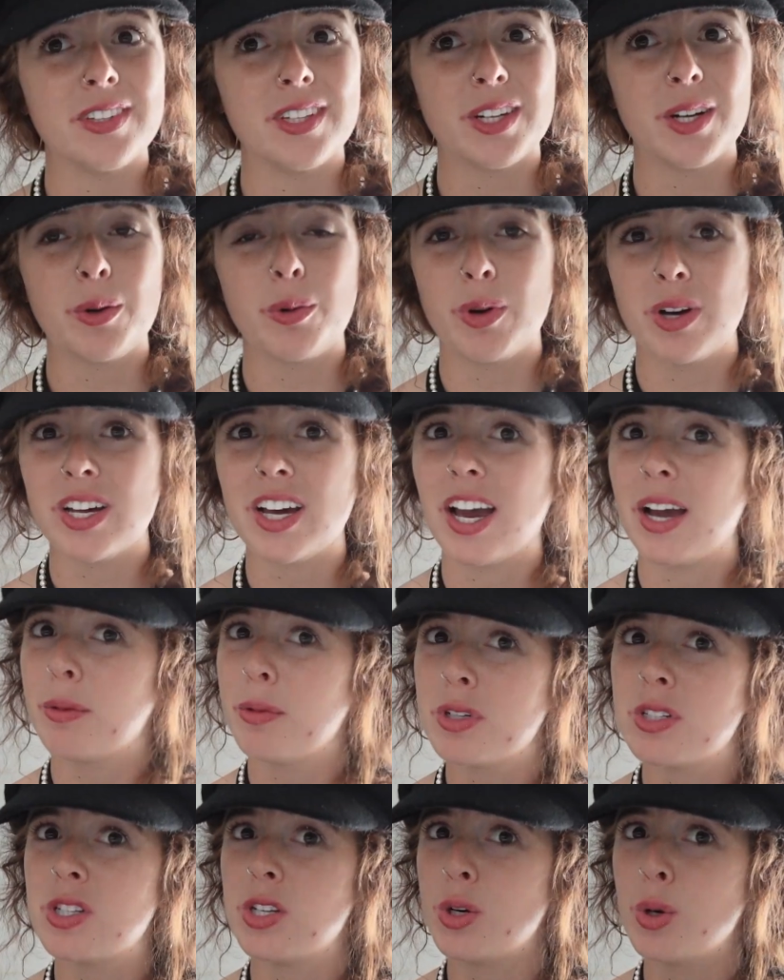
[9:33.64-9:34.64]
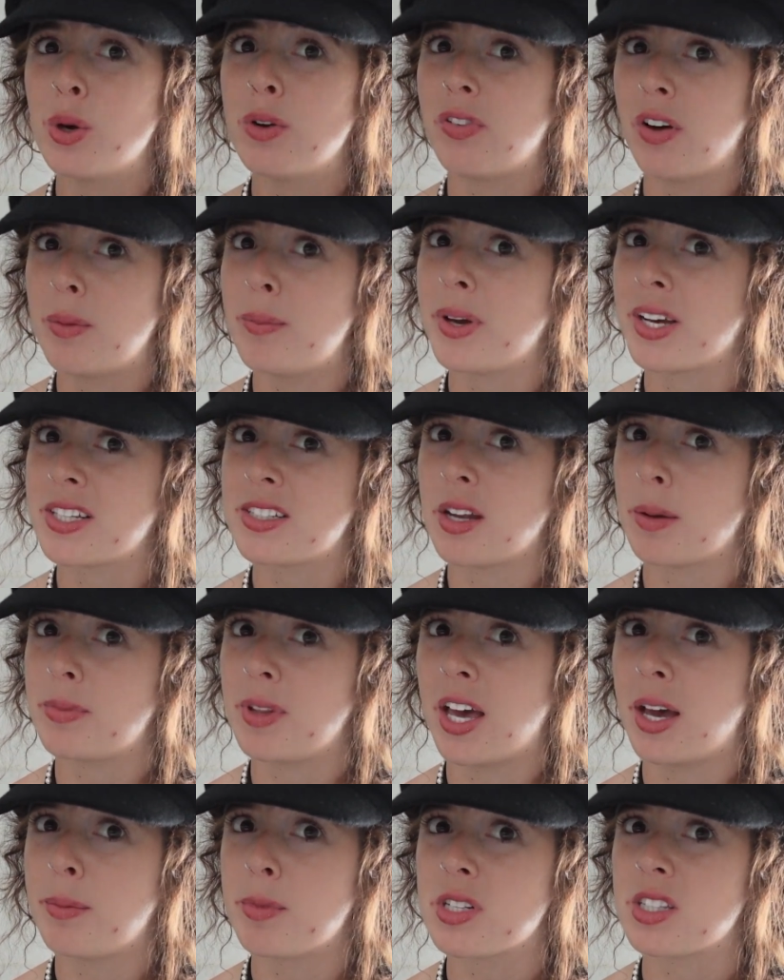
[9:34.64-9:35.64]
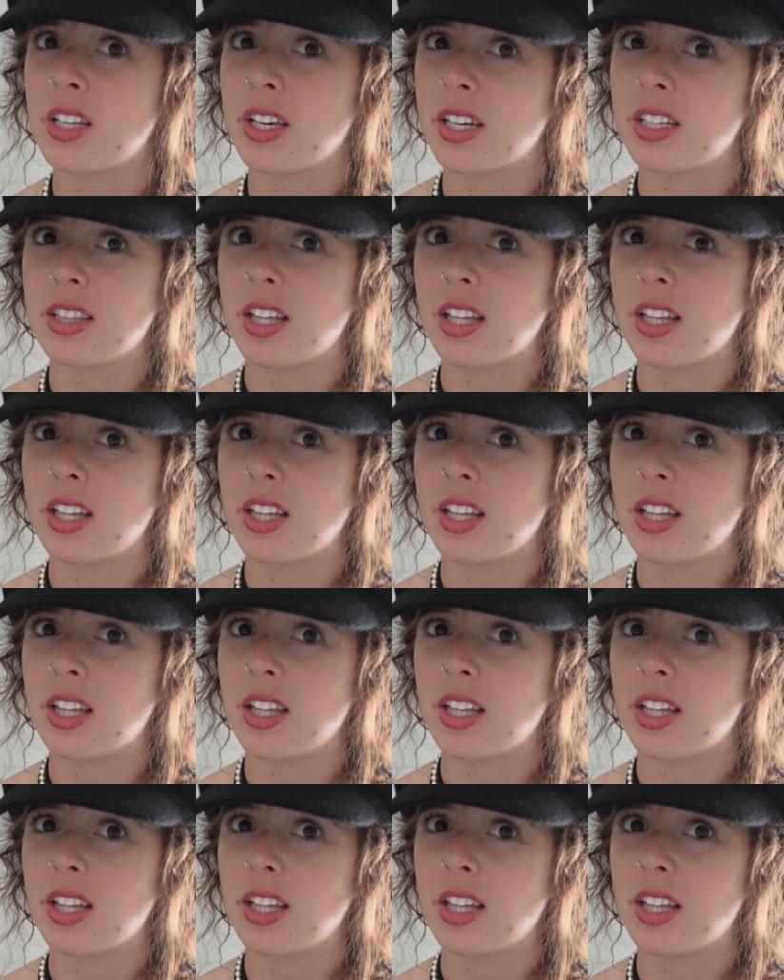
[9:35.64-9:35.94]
You know what? I would too if I mixed up the Emmas like